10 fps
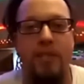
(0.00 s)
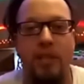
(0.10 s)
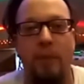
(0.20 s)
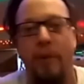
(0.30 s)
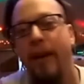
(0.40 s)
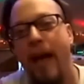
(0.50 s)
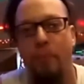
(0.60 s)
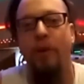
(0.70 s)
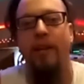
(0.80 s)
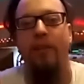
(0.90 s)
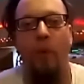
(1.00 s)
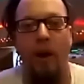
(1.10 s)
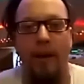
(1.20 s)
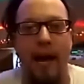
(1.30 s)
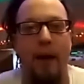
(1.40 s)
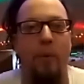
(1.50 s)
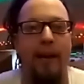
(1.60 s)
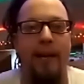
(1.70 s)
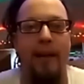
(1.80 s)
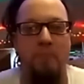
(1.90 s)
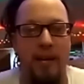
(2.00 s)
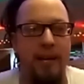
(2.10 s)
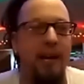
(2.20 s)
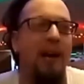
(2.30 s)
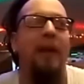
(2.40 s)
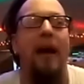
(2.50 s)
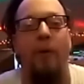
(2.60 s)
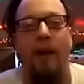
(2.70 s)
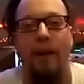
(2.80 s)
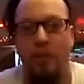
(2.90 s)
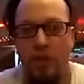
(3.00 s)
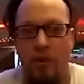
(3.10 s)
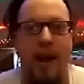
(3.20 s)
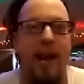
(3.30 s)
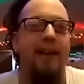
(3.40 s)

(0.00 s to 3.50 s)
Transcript: but not put in the work, not want to get beat up, not want to train,